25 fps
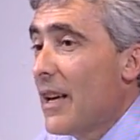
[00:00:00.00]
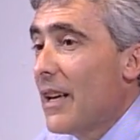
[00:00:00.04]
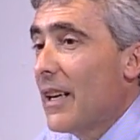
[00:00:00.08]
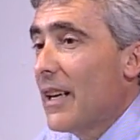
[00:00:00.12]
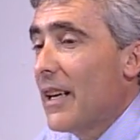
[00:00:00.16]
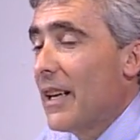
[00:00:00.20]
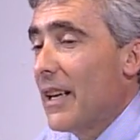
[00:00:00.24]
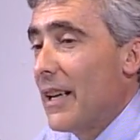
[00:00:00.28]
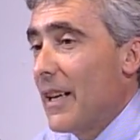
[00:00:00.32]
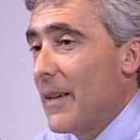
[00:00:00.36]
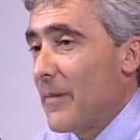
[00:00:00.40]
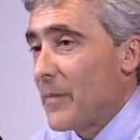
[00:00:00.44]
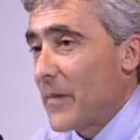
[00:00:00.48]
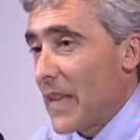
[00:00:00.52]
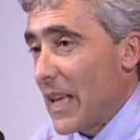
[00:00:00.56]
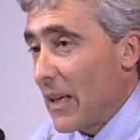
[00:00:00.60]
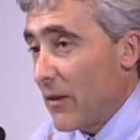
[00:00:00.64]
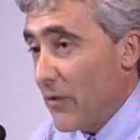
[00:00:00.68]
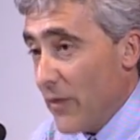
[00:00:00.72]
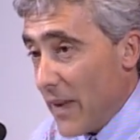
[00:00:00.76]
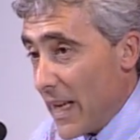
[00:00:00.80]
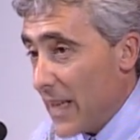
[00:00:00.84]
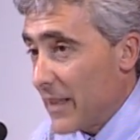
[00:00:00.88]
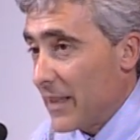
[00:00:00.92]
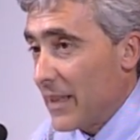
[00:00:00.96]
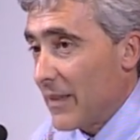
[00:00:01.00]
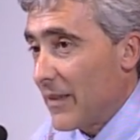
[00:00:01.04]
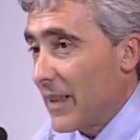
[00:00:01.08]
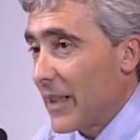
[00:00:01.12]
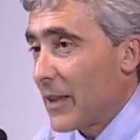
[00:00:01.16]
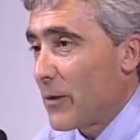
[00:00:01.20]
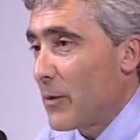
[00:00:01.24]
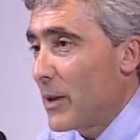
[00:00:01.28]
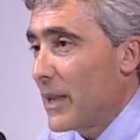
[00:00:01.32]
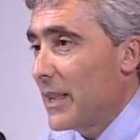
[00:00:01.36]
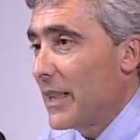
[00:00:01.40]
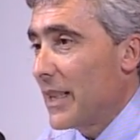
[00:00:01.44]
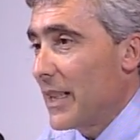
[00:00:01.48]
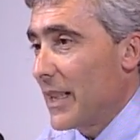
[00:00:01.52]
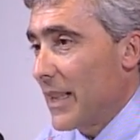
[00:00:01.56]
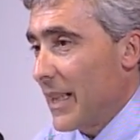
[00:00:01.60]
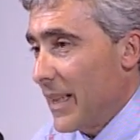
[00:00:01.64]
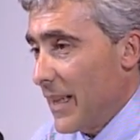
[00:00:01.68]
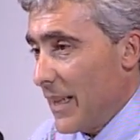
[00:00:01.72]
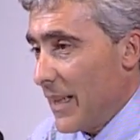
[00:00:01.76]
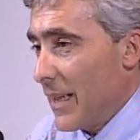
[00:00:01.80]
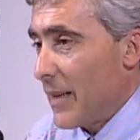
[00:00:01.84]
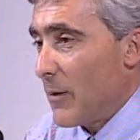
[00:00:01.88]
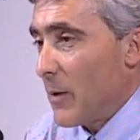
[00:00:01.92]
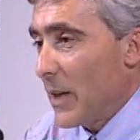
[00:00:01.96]
well, we put the slides on
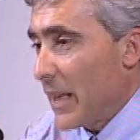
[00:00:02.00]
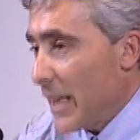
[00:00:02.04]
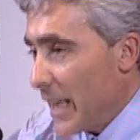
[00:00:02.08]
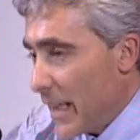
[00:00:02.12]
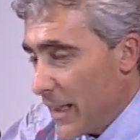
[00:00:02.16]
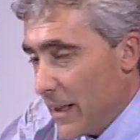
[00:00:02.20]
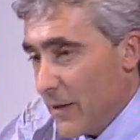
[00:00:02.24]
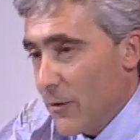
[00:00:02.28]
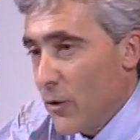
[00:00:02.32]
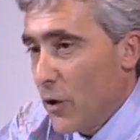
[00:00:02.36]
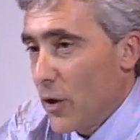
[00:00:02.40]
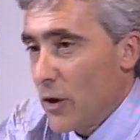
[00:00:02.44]
the uh,